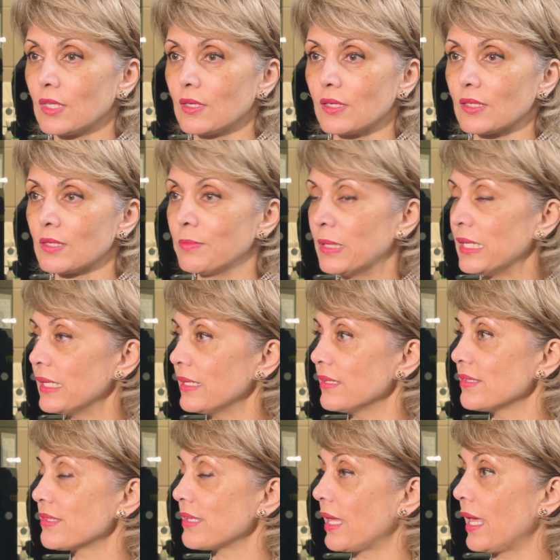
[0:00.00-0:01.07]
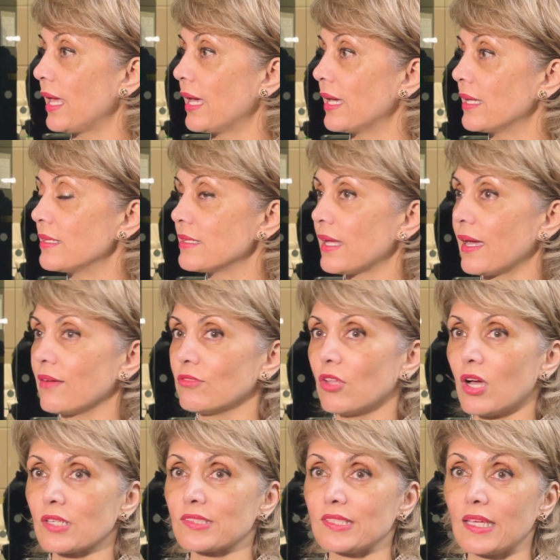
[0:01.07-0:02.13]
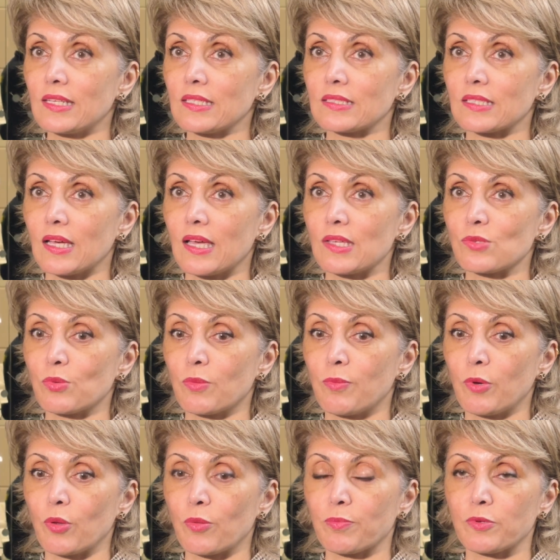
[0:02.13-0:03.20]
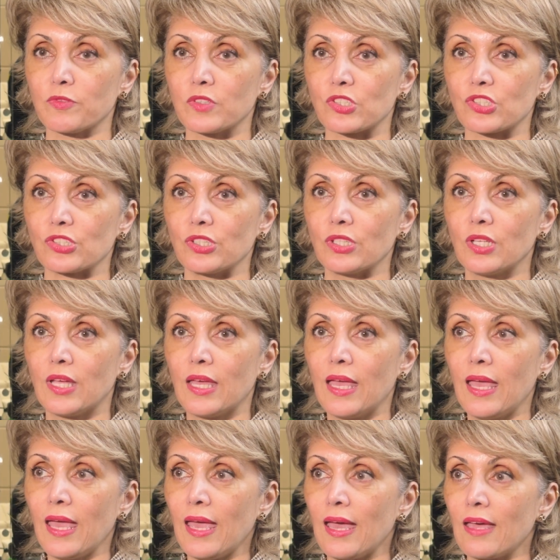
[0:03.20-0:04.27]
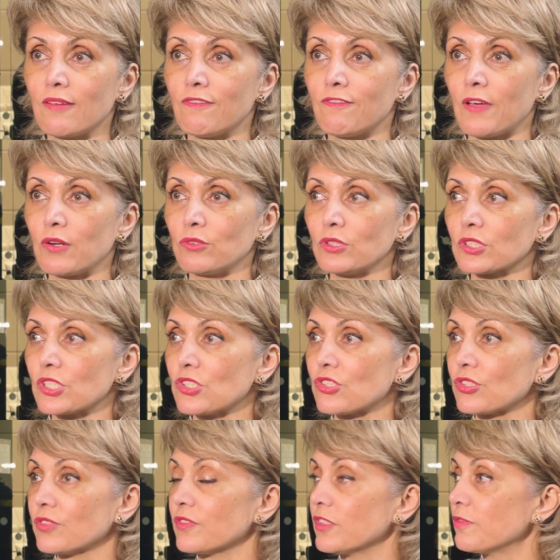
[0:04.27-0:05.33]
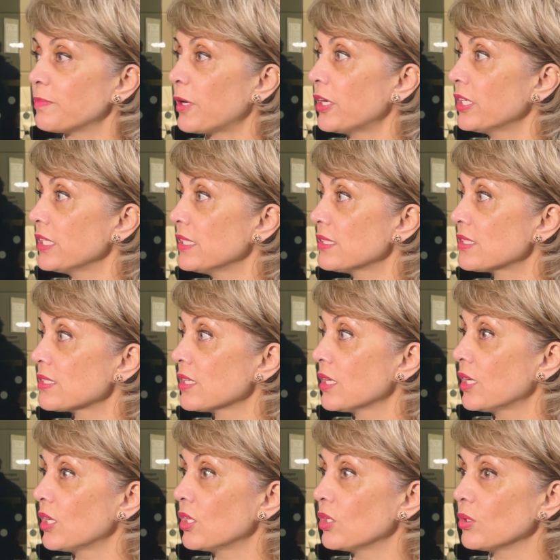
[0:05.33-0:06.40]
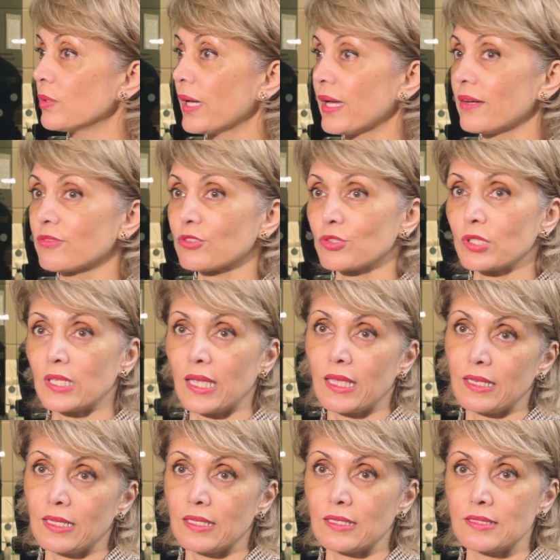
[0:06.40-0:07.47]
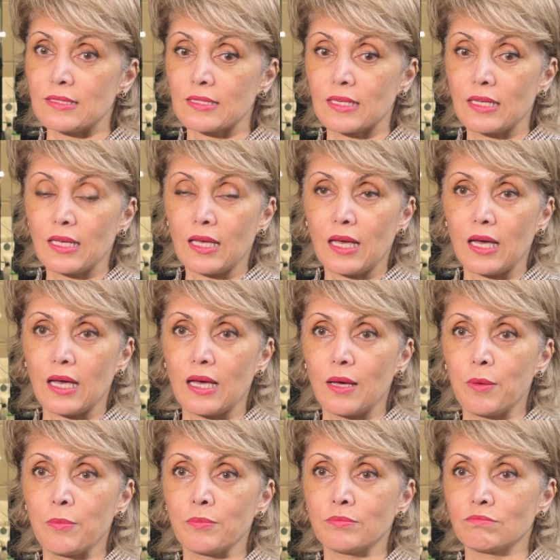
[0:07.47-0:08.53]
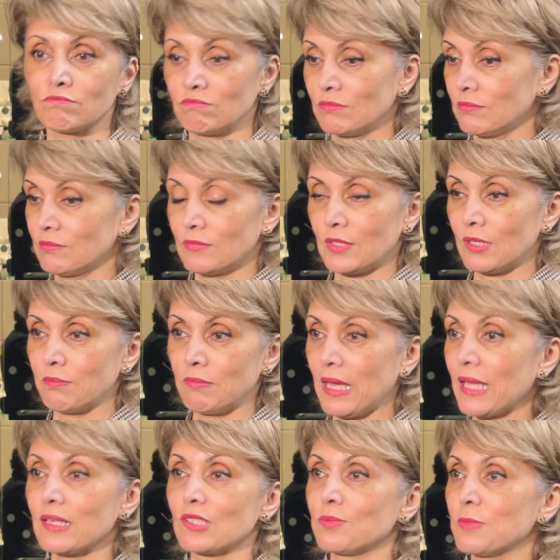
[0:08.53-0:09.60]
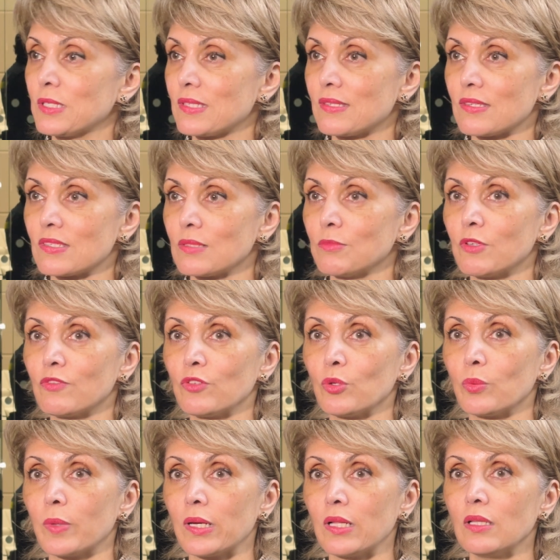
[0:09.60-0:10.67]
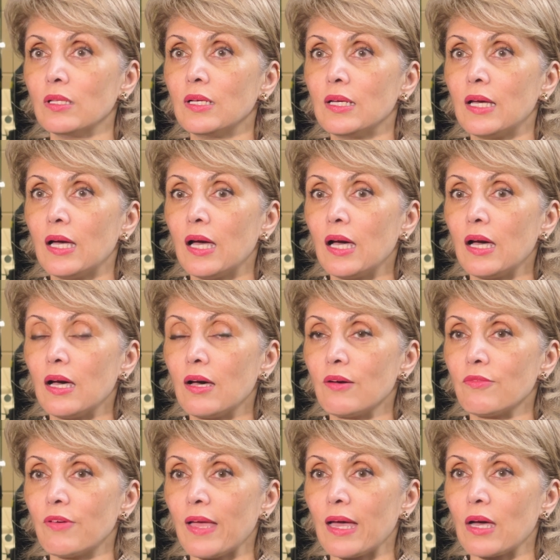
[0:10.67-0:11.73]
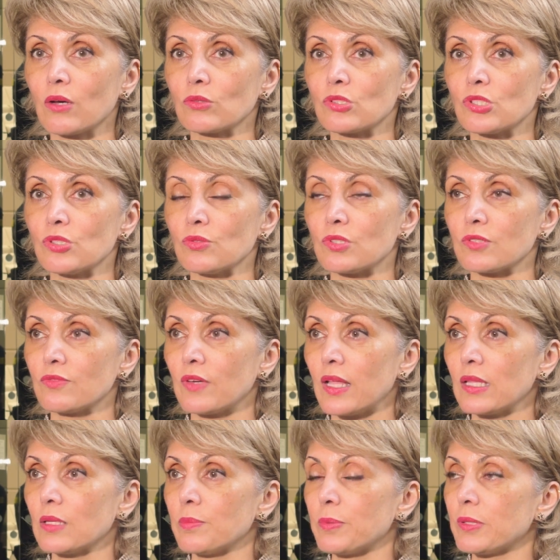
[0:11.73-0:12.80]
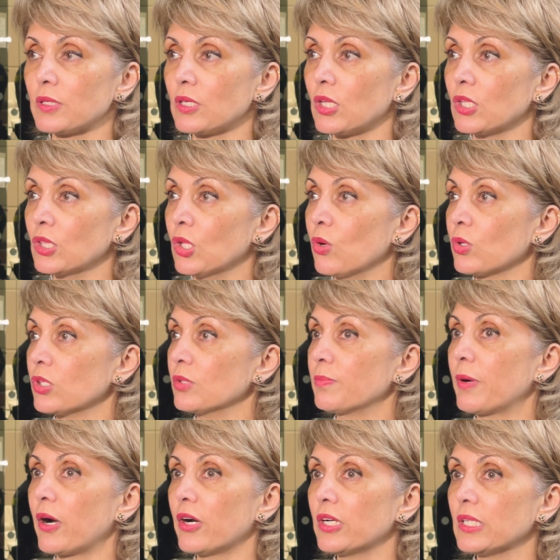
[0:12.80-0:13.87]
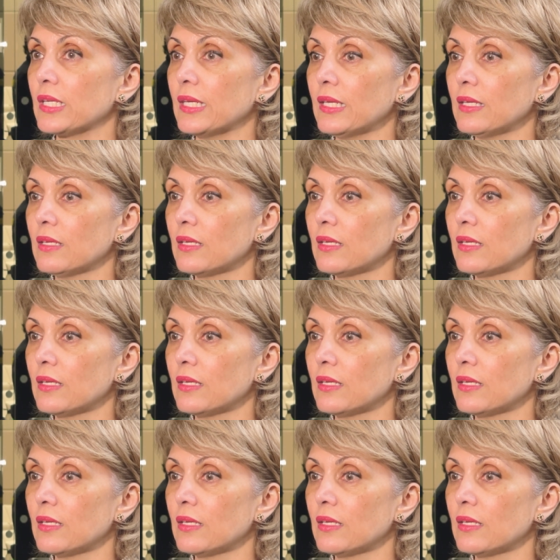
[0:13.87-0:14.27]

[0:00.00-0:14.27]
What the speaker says: committees and have longstanding ties with both provincial and federal conservative parties, who have created a management system, if you will, of how to develop a local party